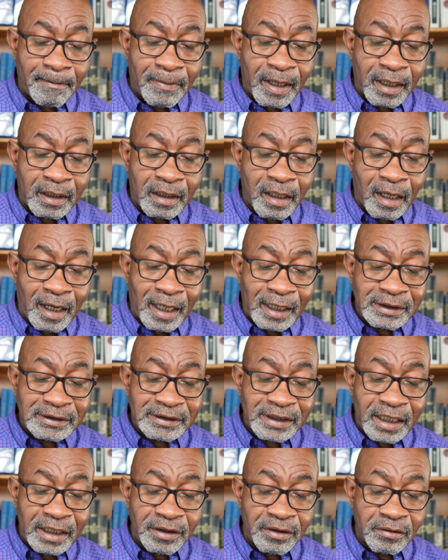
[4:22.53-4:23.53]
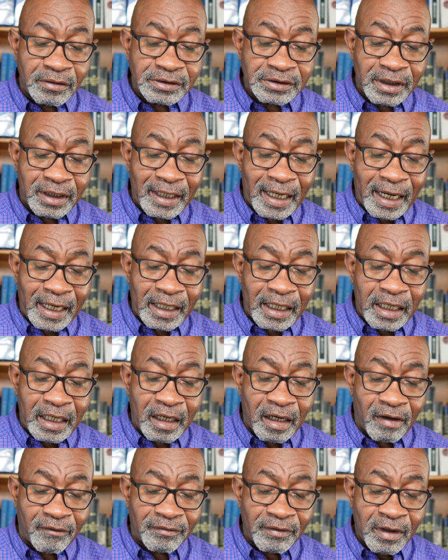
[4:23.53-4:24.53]
but God said you shall not eat
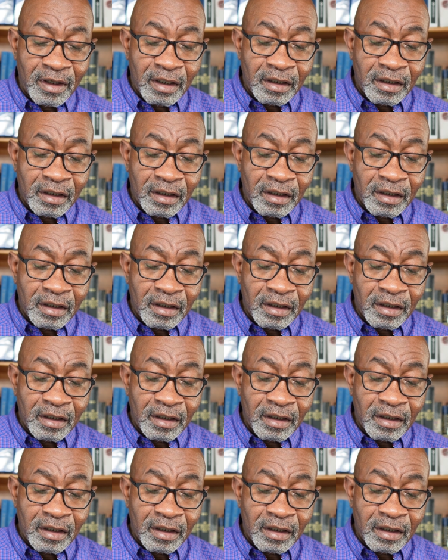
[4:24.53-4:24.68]
of